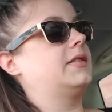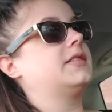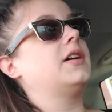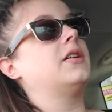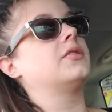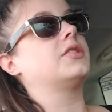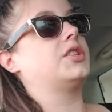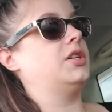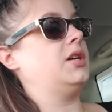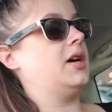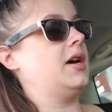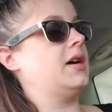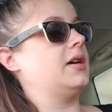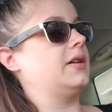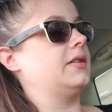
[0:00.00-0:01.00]
so she
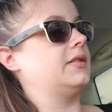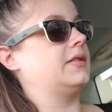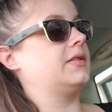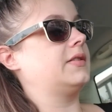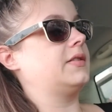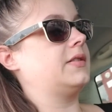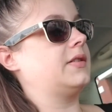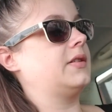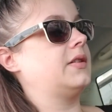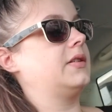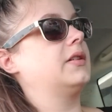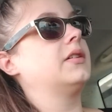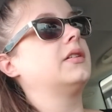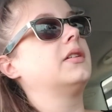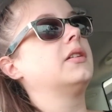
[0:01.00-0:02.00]
has...
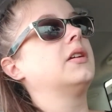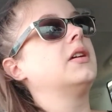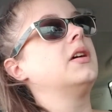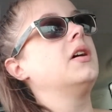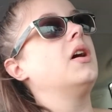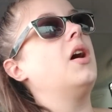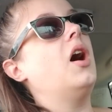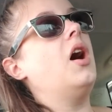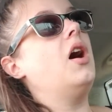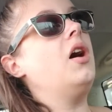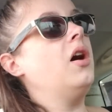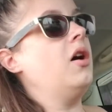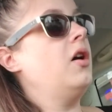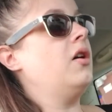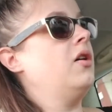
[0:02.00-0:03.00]

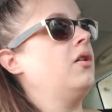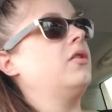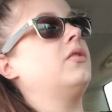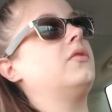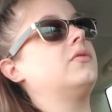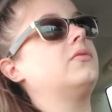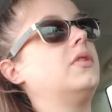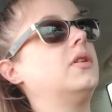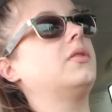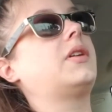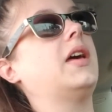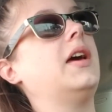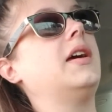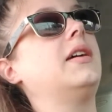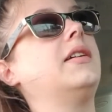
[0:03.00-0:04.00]
Oh,
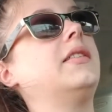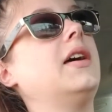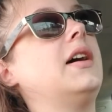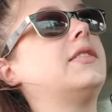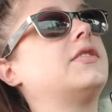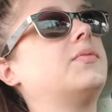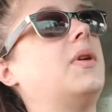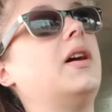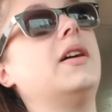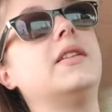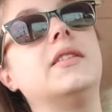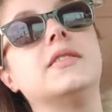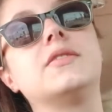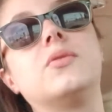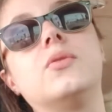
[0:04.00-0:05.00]
okay, that's why
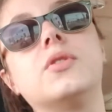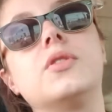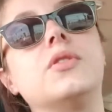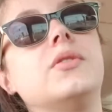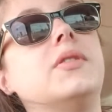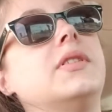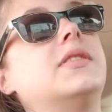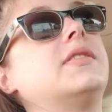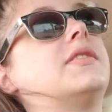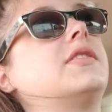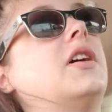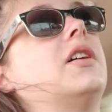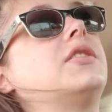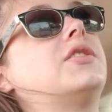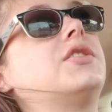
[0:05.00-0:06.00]
this order is
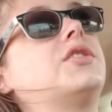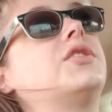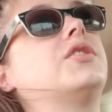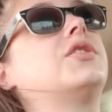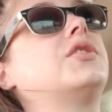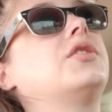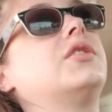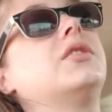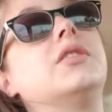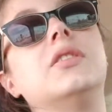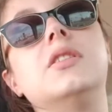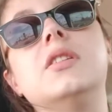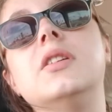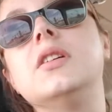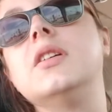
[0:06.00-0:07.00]
such...
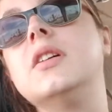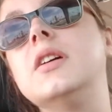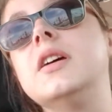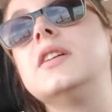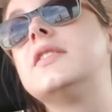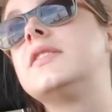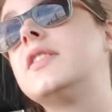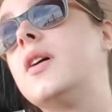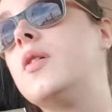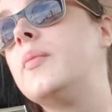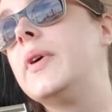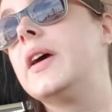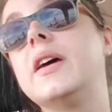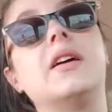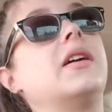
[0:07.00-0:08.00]
is so
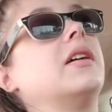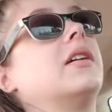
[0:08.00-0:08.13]
big.